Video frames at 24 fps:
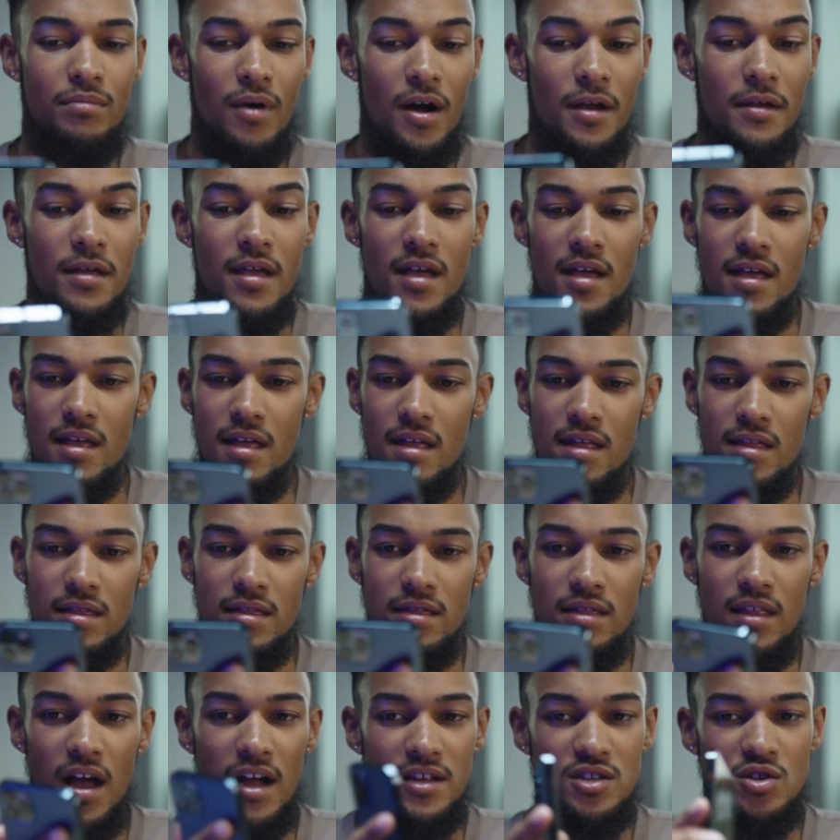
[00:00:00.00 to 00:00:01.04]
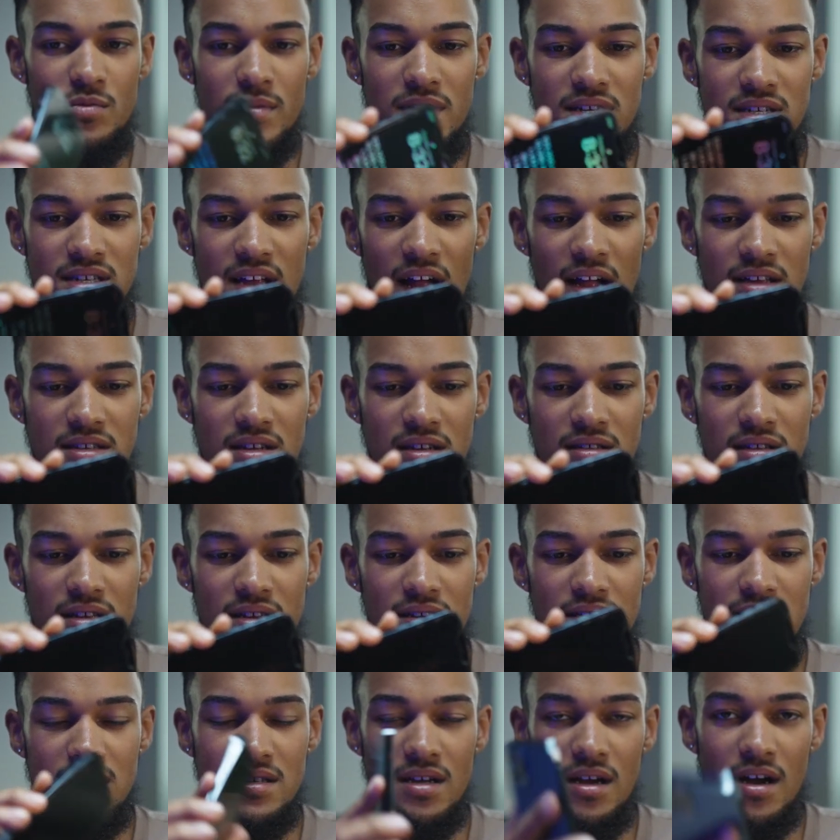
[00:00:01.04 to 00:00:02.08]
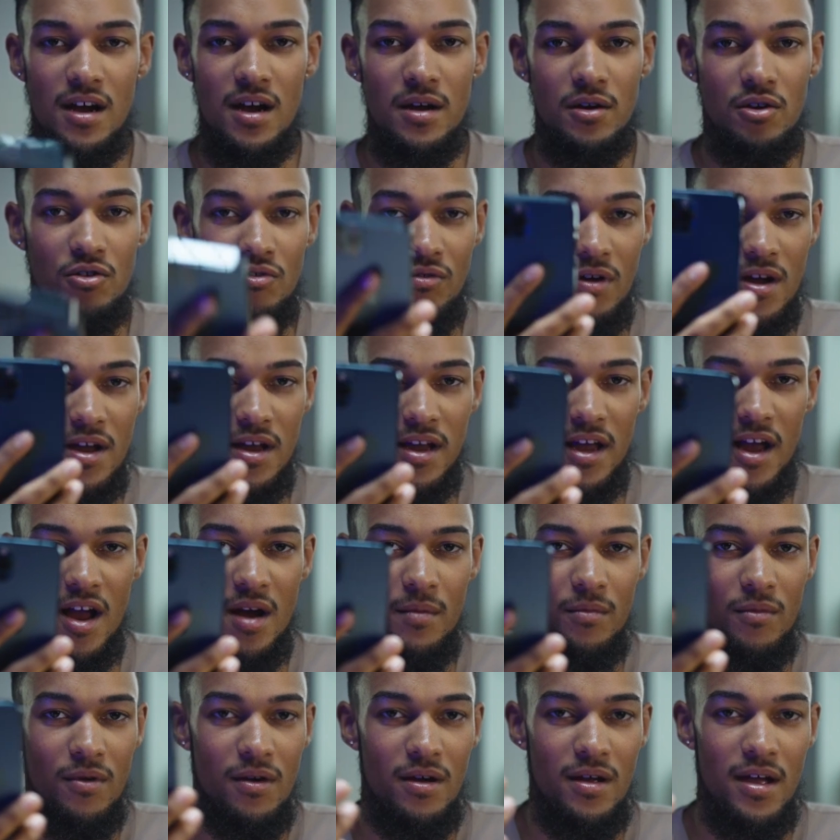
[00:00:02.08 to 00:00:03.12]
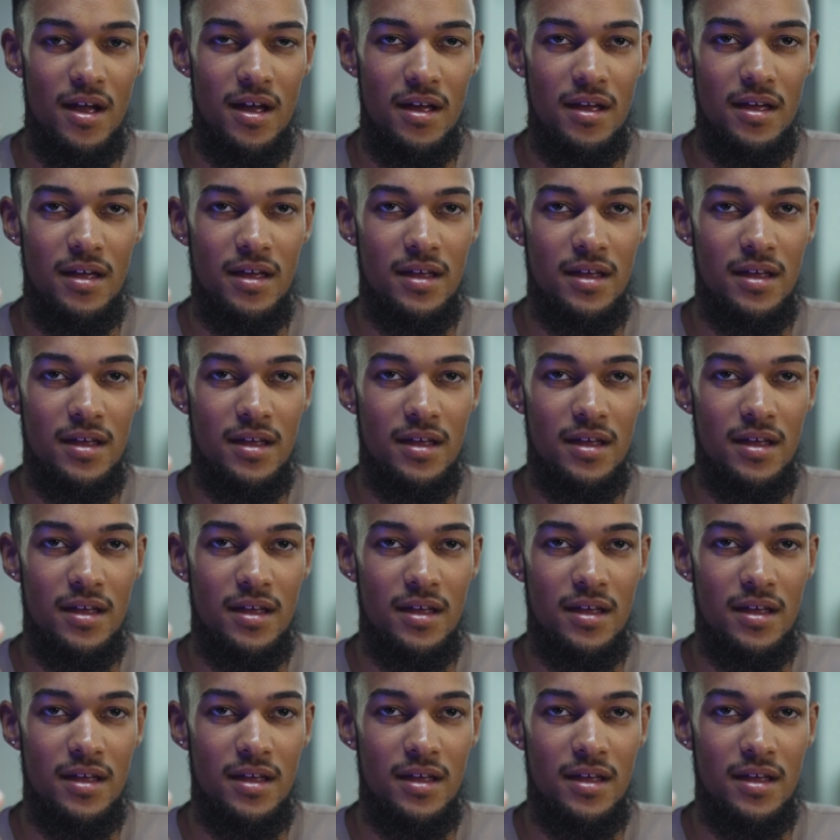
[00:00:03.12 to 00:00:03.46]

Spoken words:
But not too many stats on this. Great camera.